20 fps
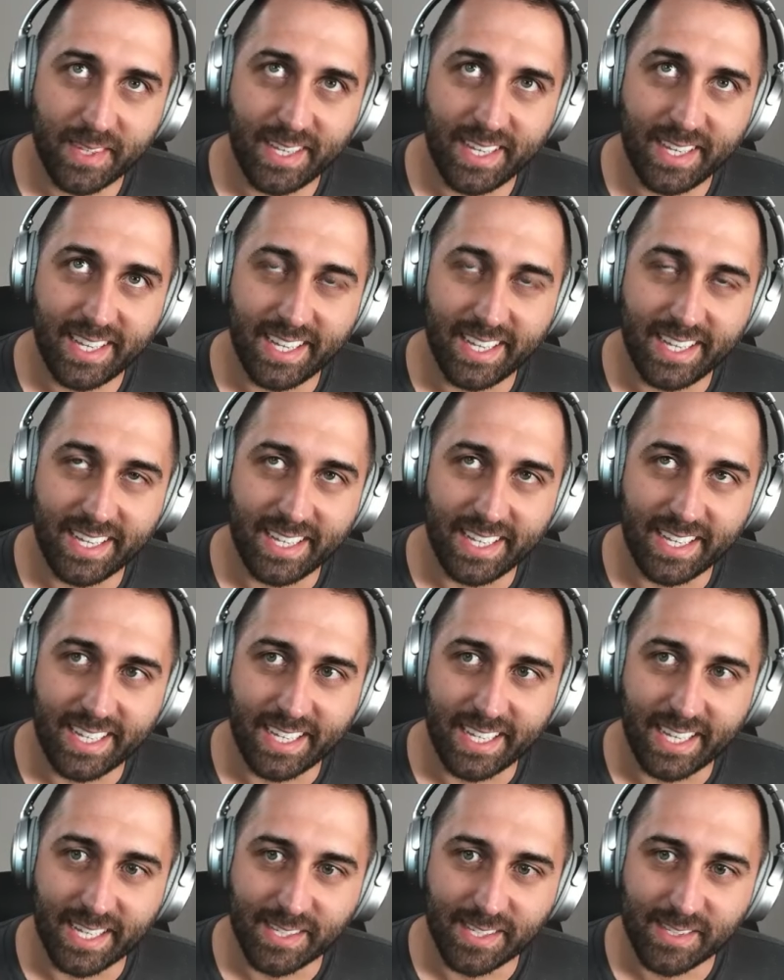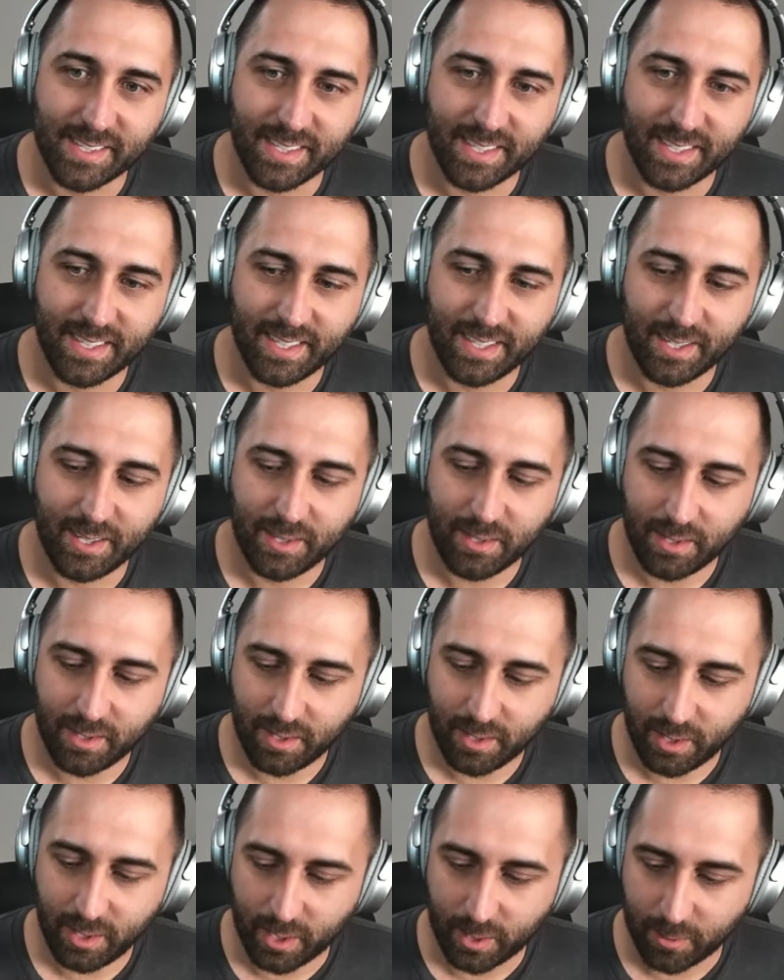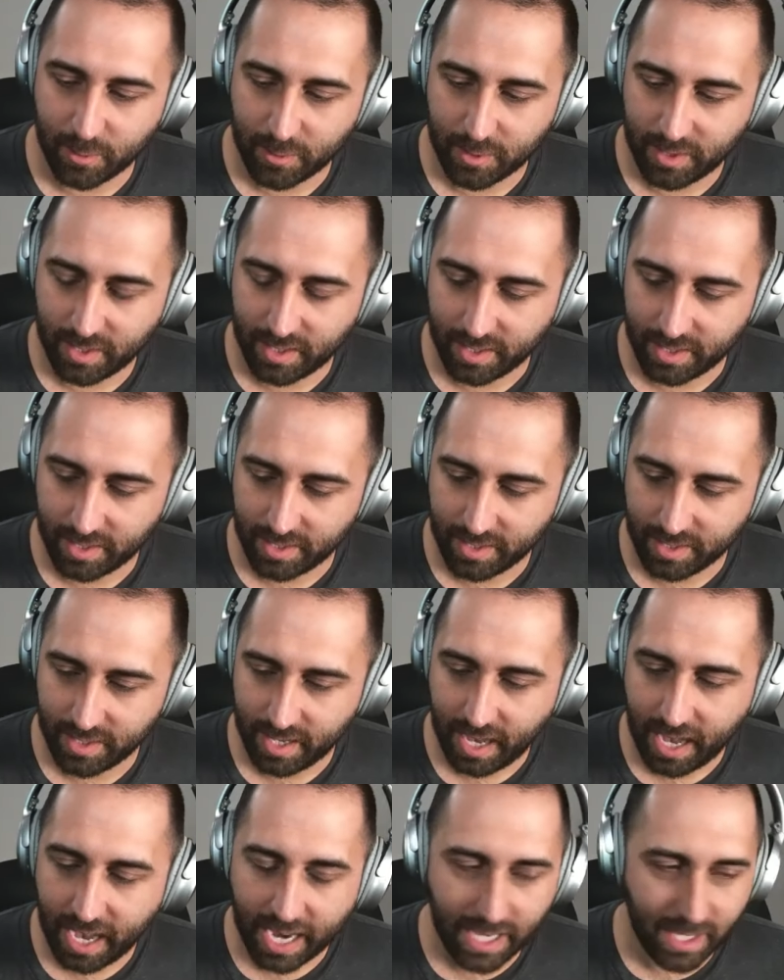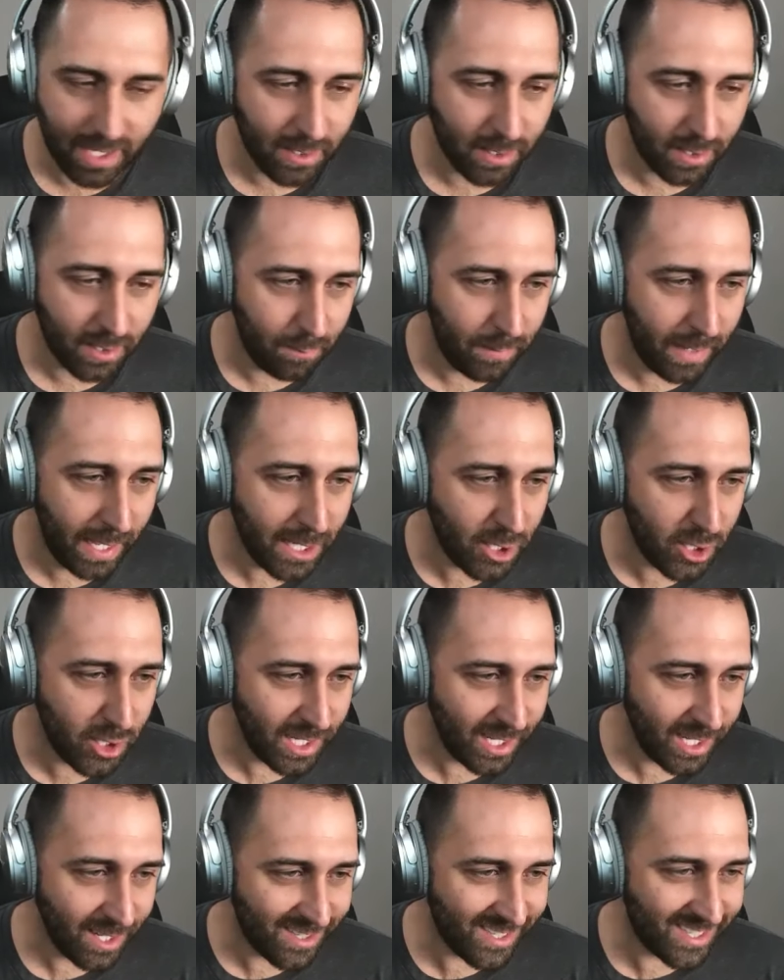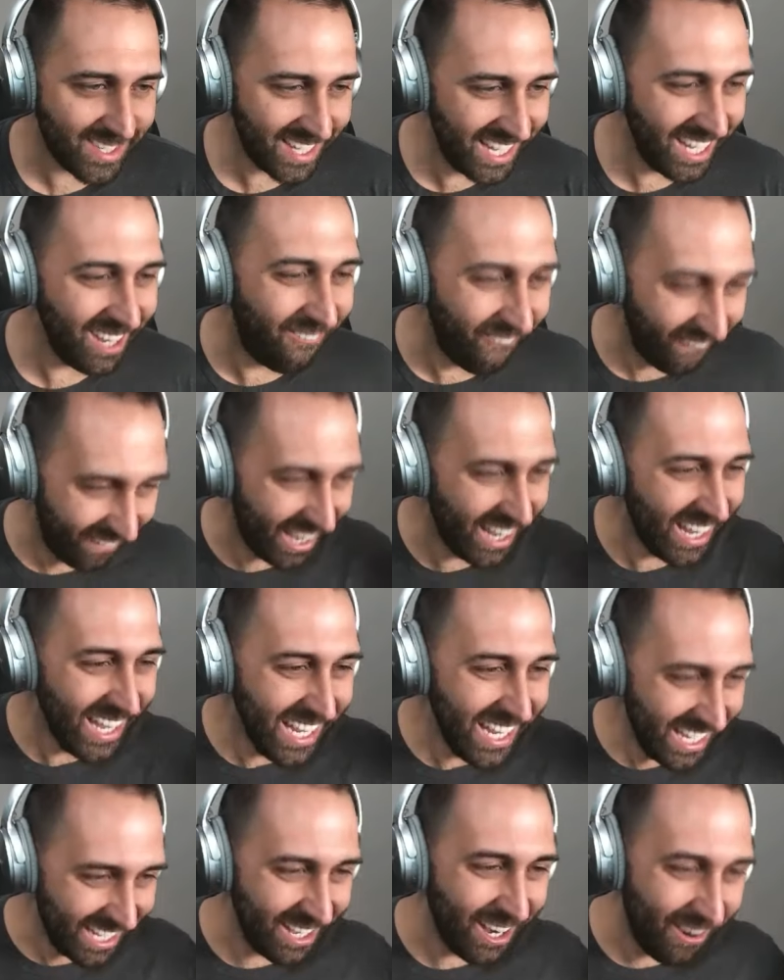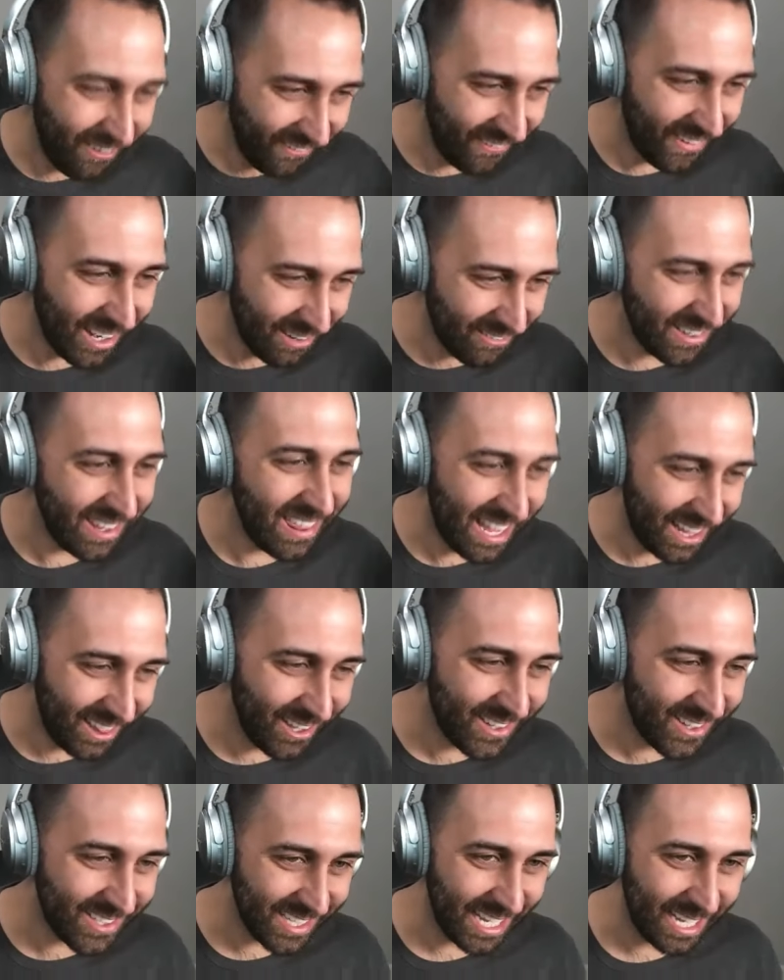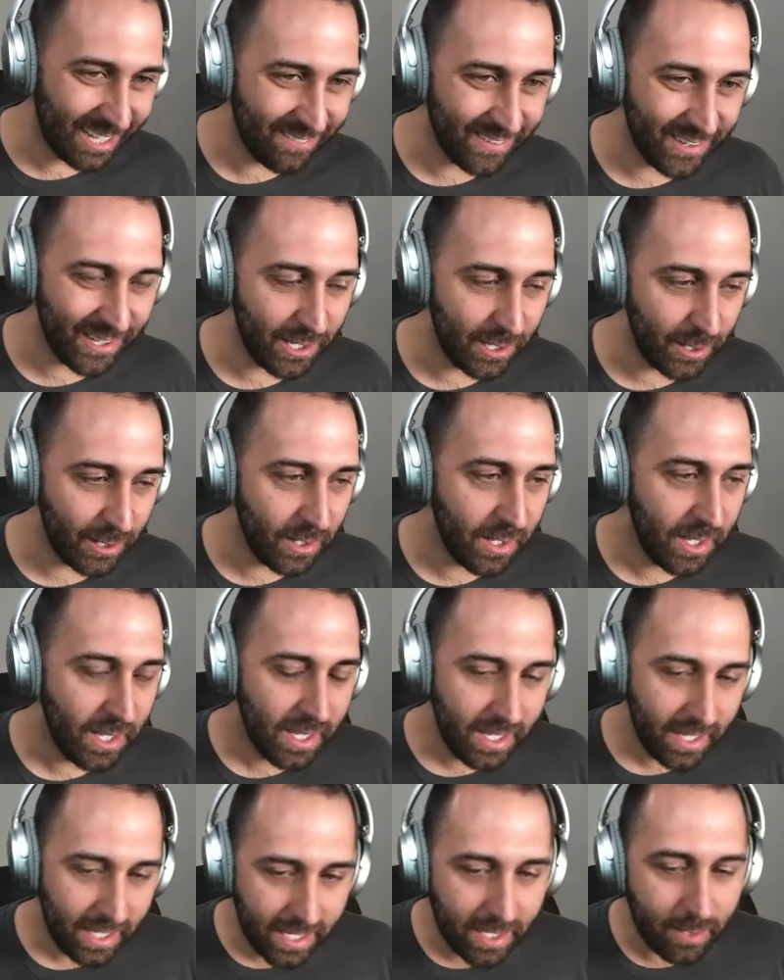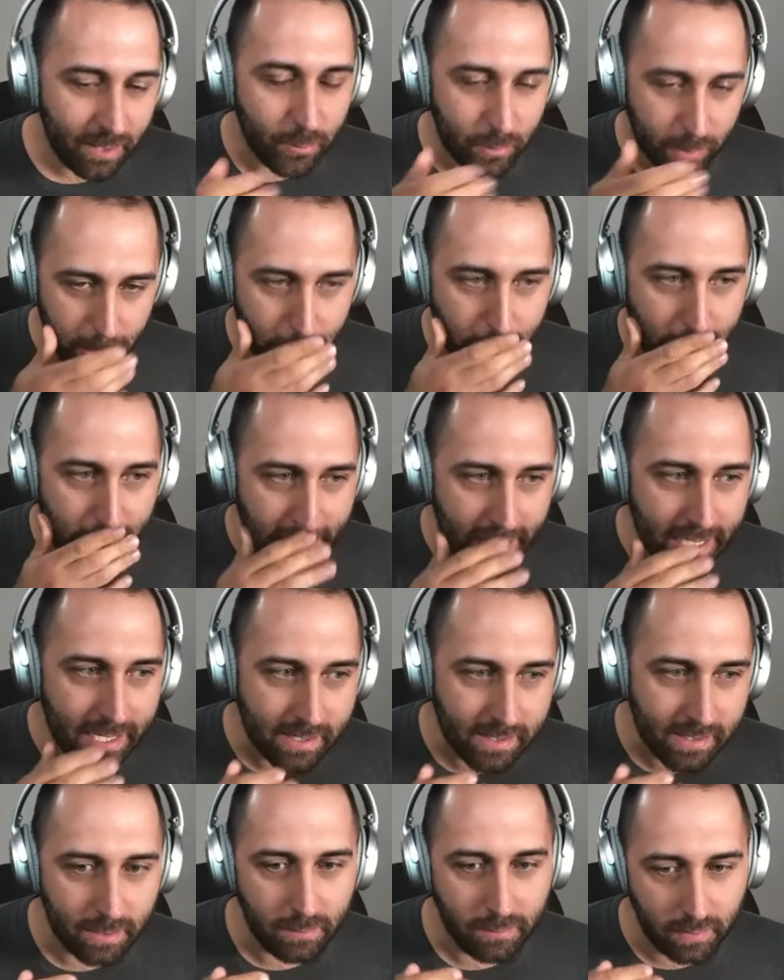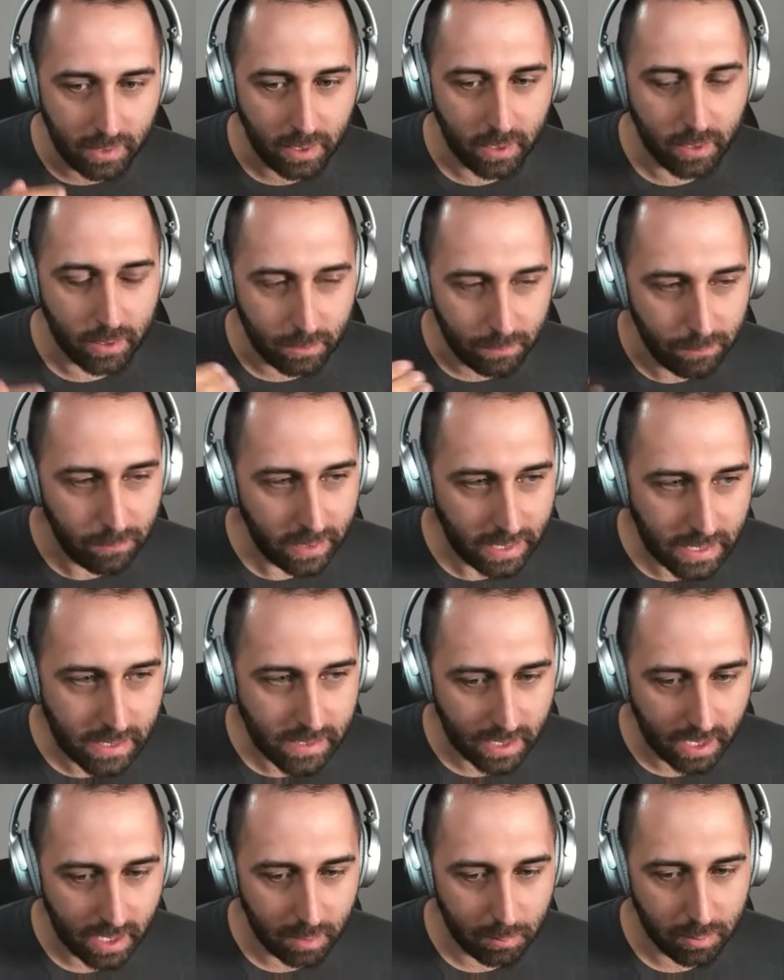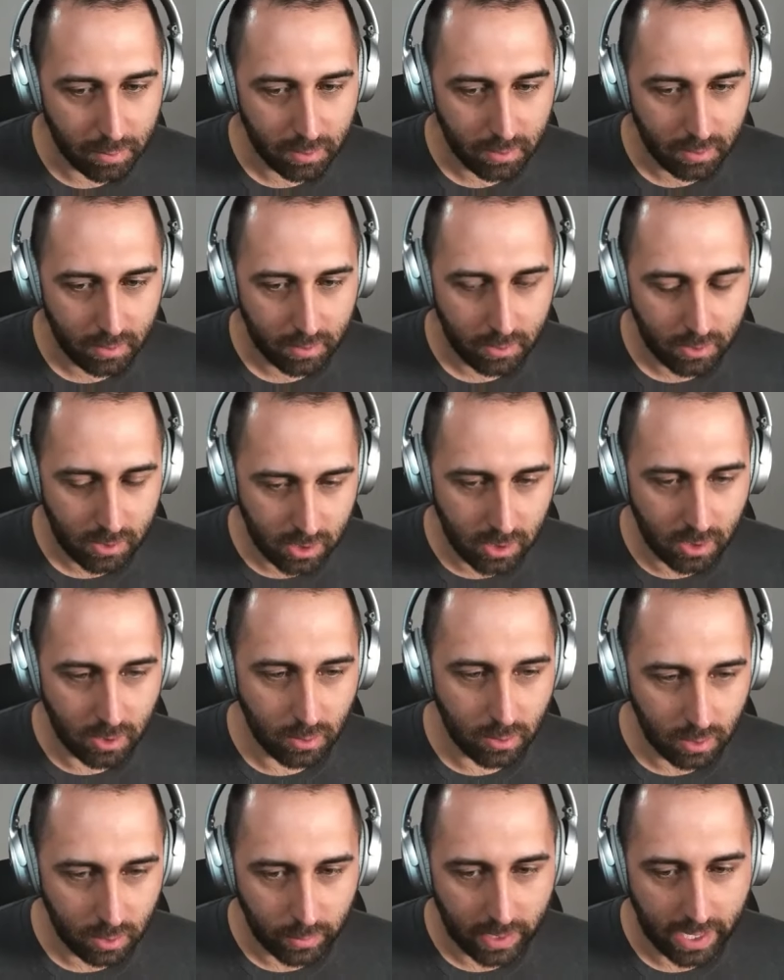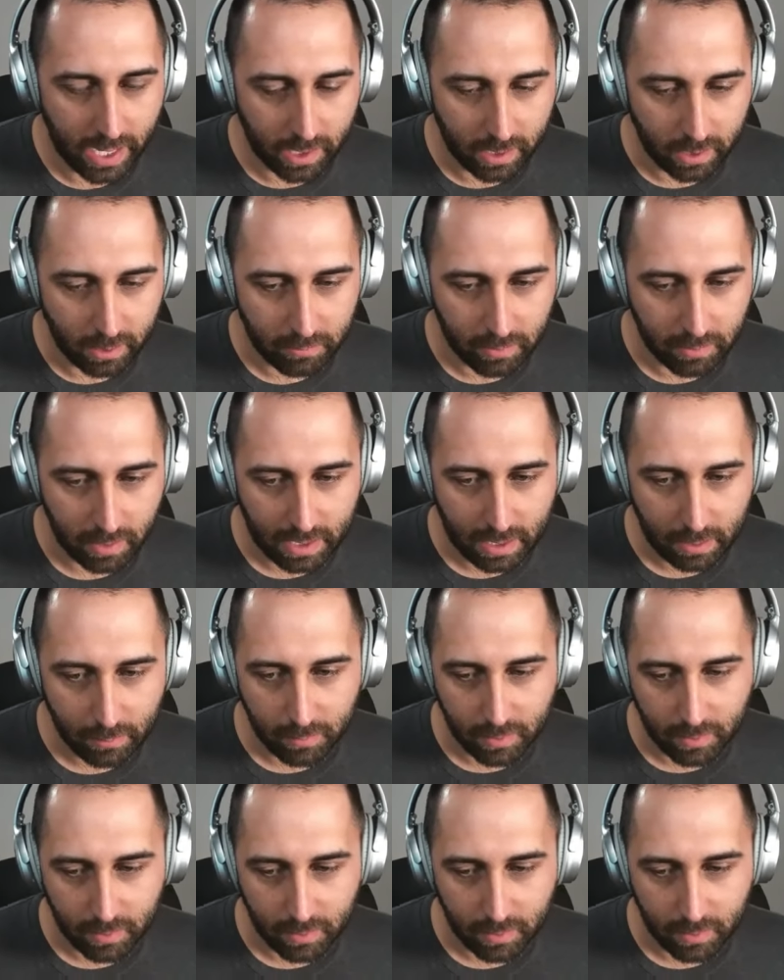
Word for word: I guess, you know, hide under the bed sheets, you know, whatever that looks like for you. It really is a failure to face up to the reality of life.